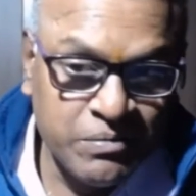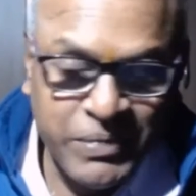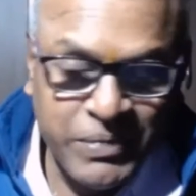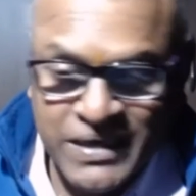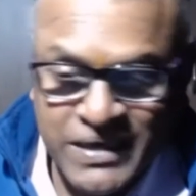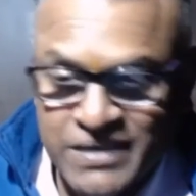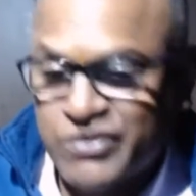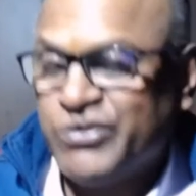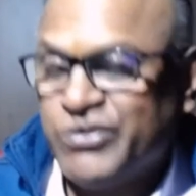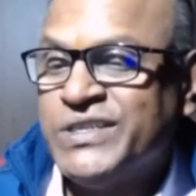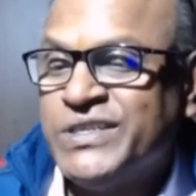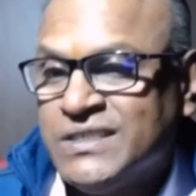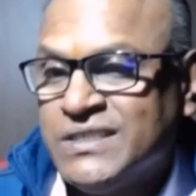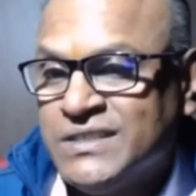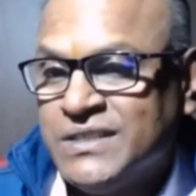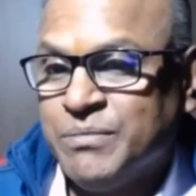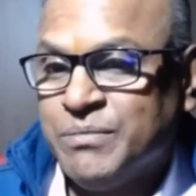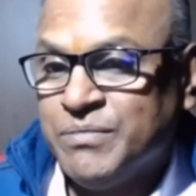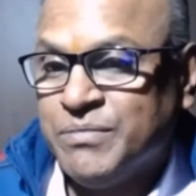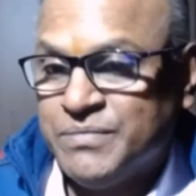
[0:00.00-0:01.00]

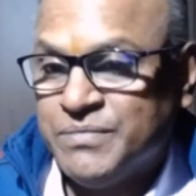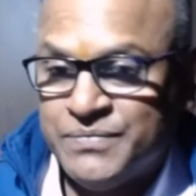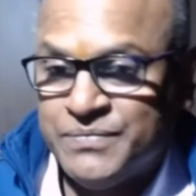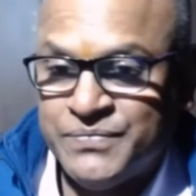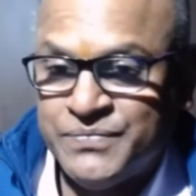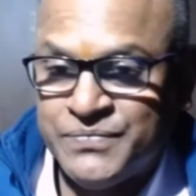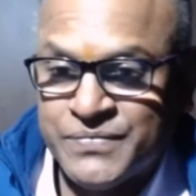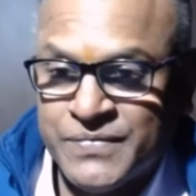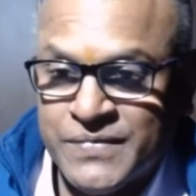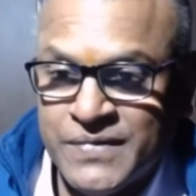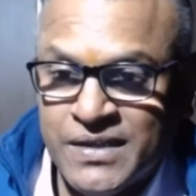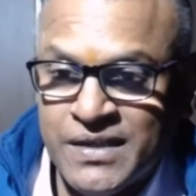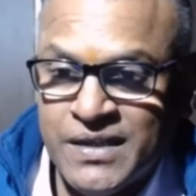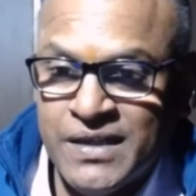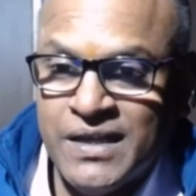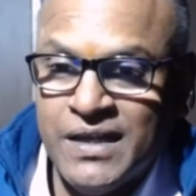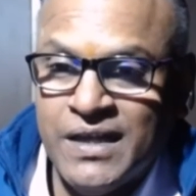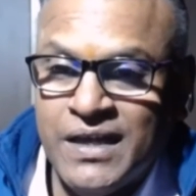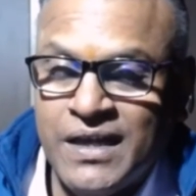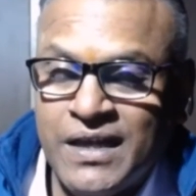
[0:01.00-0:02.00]
patriotism,
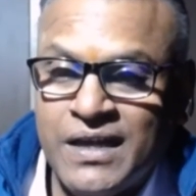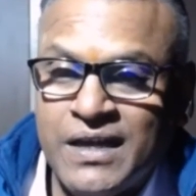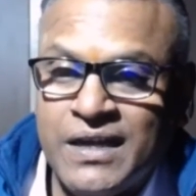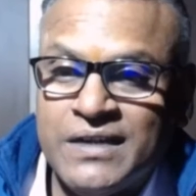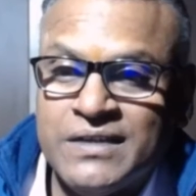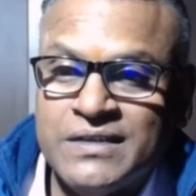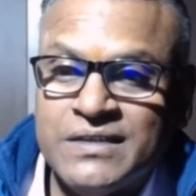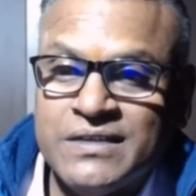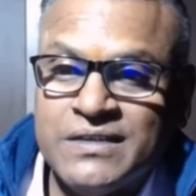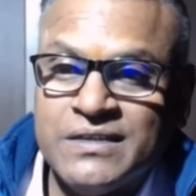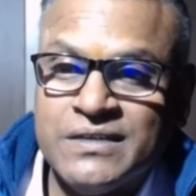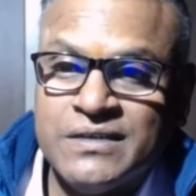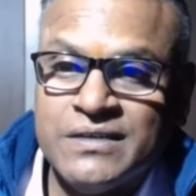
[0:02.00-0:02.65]
and